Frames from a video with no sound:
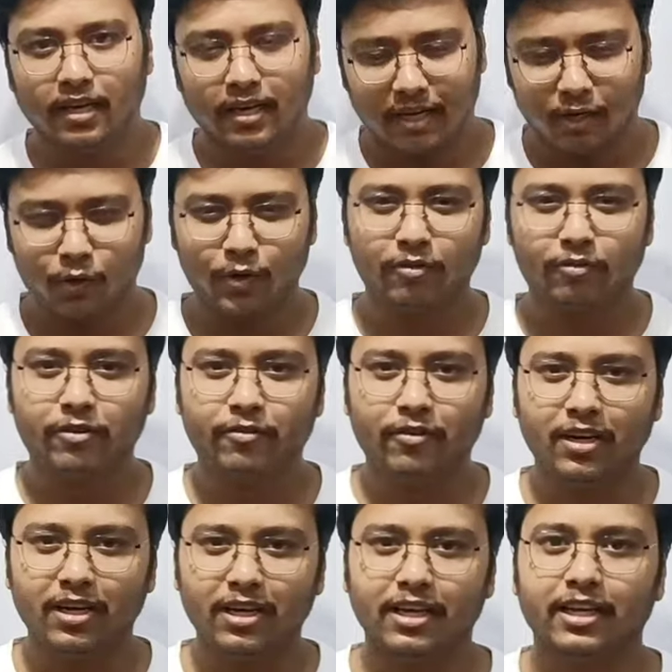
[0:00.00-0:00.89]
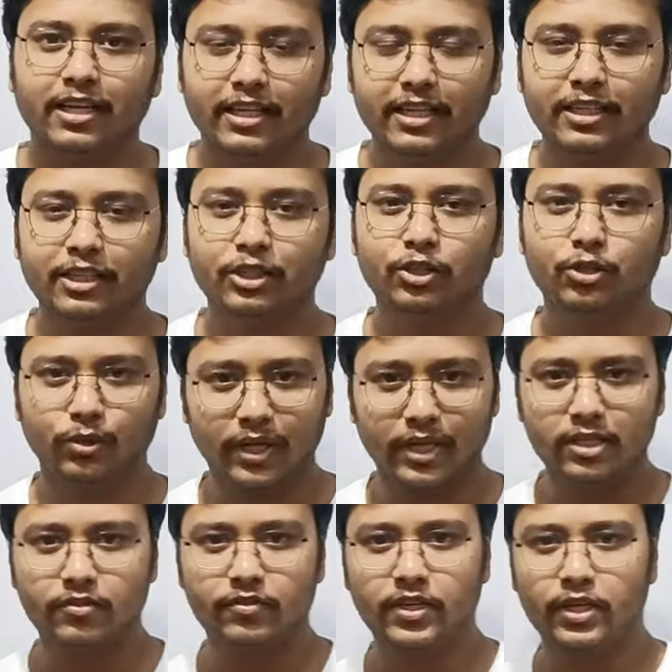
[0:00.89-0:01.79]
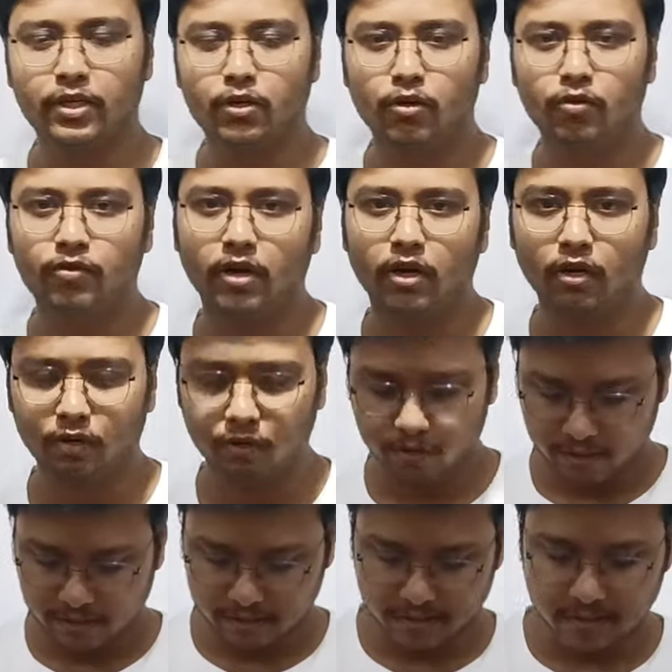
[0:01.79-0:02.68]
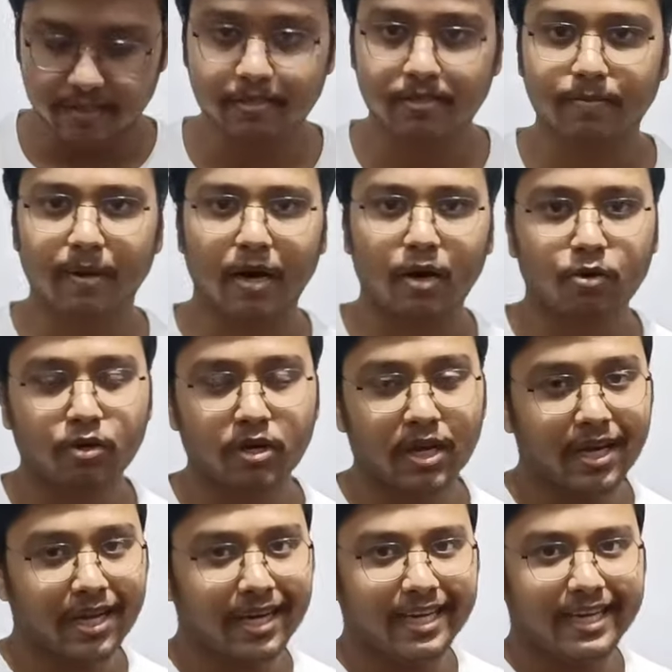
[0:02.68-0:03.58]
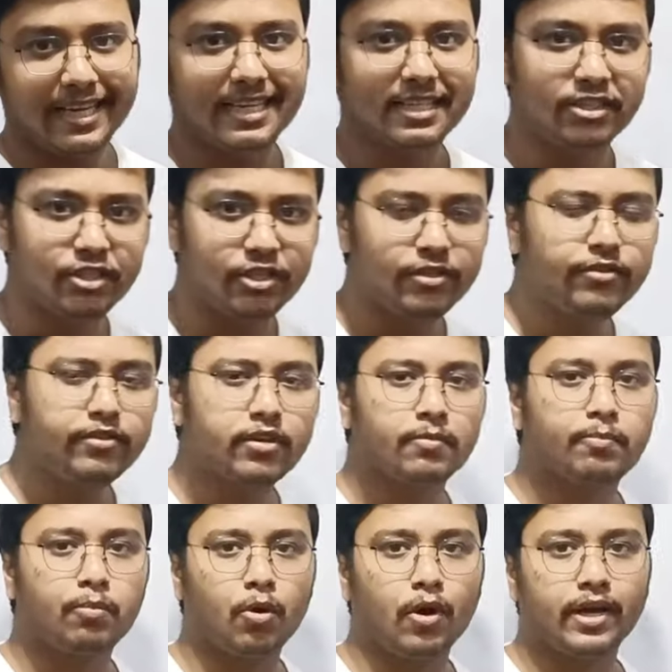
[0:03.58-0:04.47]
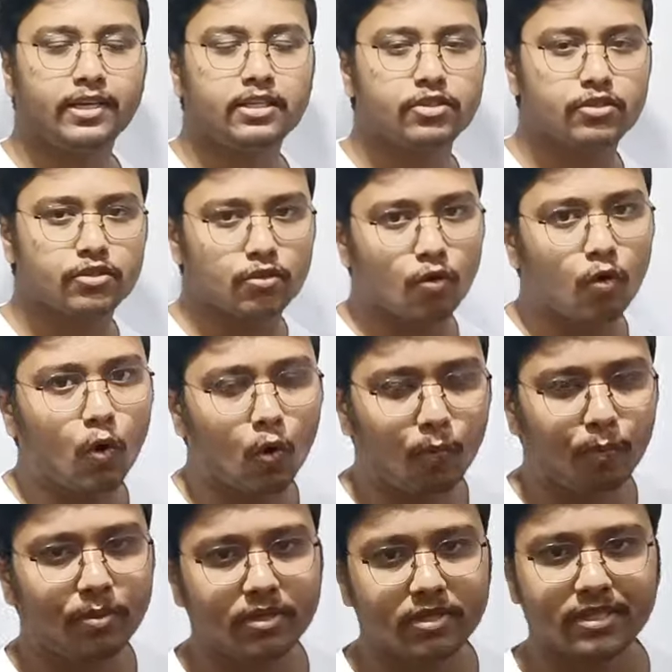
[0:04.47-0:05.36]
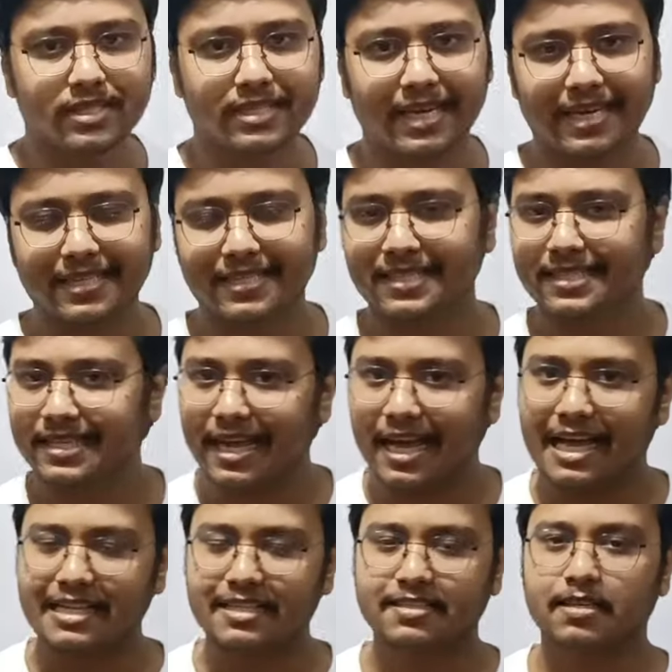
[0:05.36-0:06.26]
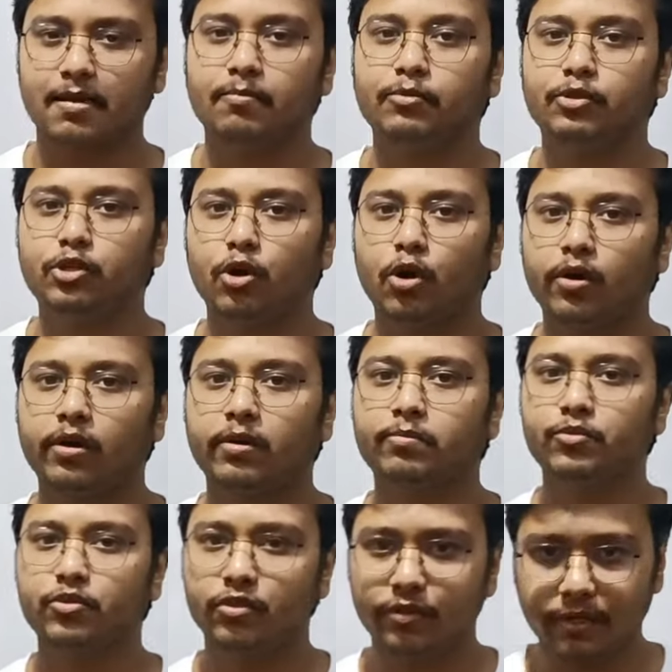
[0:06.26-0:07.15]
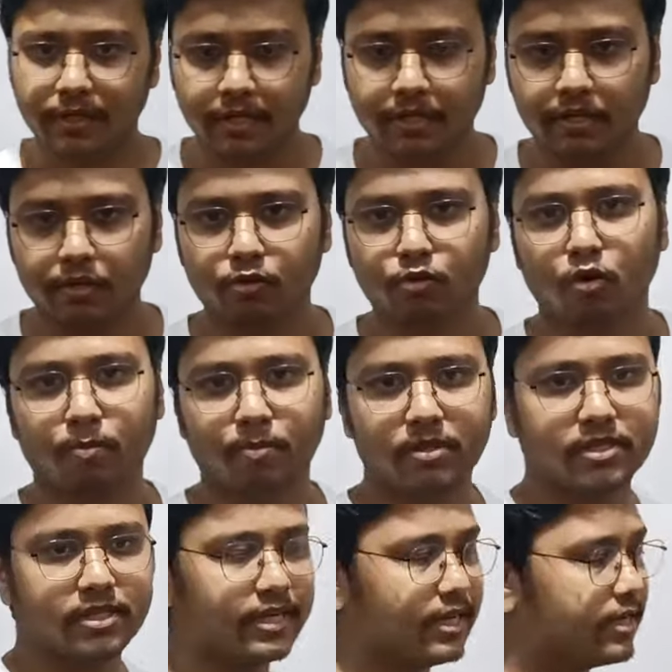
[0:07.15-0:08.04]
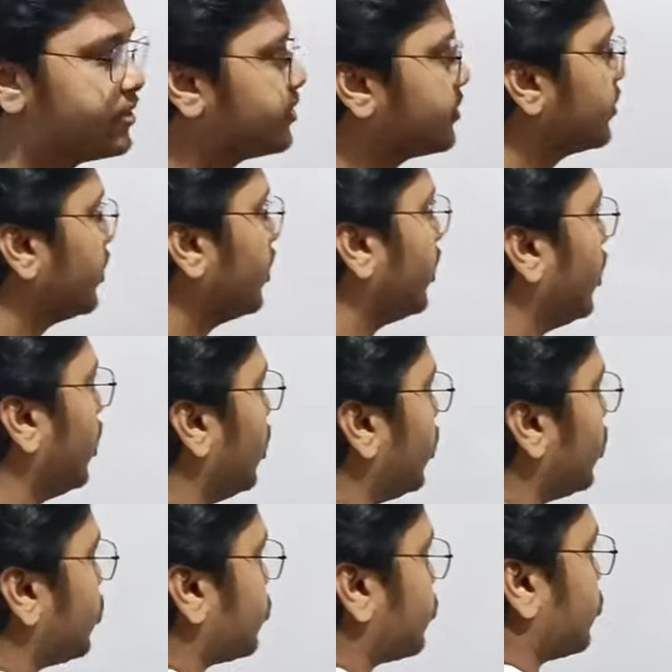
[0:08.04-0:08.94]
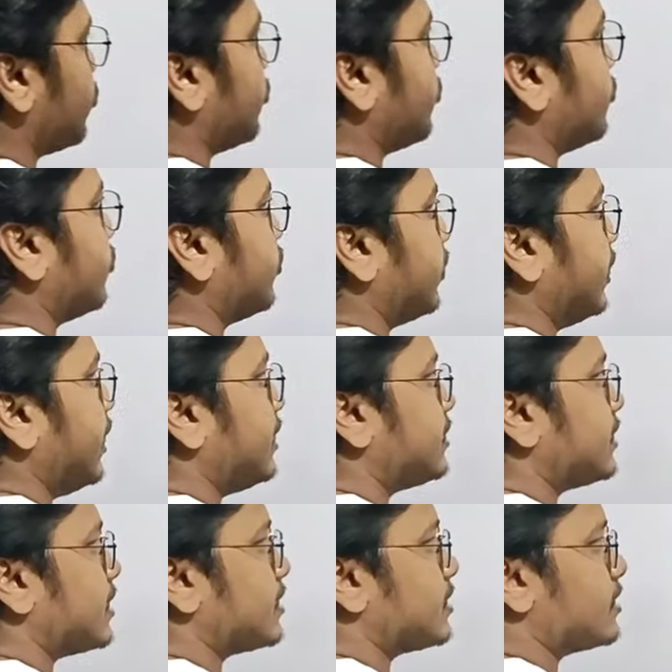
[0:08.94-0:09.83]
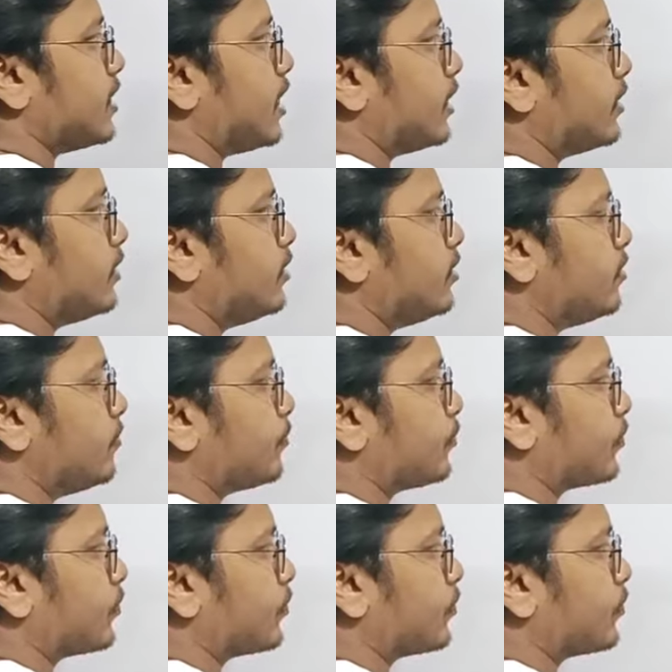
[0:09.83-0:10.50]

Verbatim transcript: Hello everyone. In today's video, we are going to discuss about interior points, open sets and some theorems related to open sets. So let's get started.